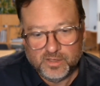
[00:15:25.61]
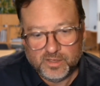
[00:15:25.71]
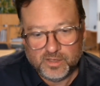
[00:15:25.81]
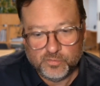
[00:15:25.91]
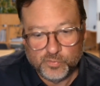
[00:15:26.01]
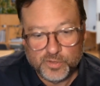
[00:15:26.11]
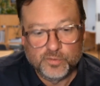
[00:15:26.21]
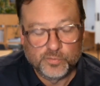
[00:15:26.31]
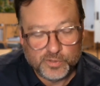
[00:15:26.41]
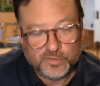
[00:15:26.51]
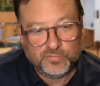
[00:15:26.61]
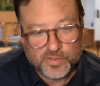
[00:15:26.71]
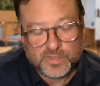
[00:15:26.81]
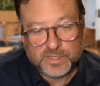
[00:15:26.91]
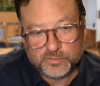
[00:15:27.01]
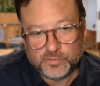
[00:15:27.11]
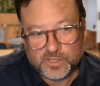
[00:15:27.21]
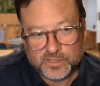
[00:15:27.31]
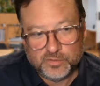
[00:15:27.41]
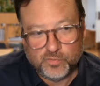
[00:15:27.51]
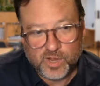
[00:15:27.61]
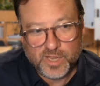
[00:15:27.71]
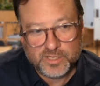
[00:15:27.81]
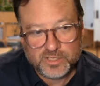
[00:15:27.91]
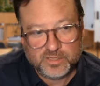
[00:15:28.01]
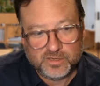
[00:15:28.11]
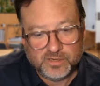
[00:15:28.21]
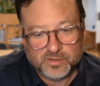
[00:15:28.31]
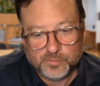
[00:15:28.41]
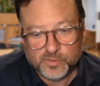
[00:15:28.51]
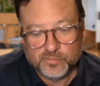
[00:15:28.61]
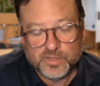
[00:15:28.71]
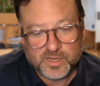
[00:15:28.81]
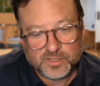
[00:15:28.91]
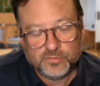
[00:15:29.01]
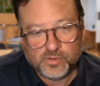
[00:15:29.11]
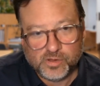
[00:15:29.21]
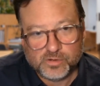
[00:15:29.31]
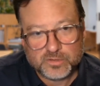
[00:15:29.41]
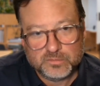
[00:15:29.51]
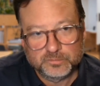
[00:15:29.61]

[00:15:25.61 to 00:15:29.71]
one of the really fun things we'll get to watch over the next few years.